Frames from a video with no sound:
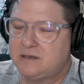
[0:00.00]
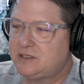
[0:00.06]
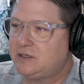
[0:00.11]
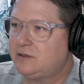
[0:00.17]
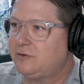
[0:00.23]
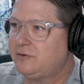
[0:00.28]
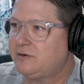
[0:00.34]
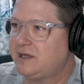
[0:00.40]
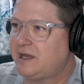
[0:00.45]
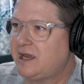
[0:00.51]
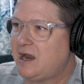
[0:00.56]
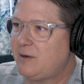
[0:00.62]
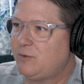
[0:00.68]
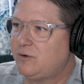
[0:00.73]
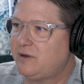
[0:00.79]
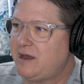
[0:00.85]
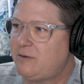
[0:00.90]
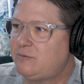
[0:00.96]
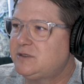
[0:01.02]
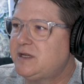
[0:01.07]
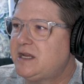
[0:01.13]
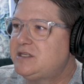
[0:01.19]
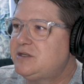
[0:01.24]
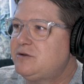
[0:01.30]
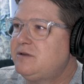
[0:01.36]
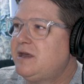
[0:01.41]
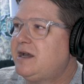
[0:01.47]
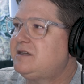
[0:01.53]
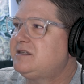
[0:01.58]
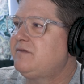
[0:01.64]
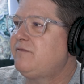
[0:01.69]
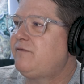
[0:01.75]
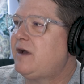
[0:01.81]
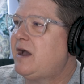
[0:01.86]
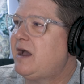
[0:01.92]
to learn the camera. That was in
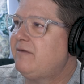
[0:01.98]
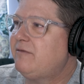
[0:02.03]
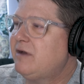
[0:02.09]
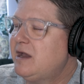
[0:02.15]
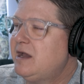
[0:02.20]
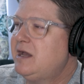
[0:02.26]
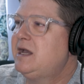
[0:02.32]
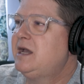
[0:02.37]
2005.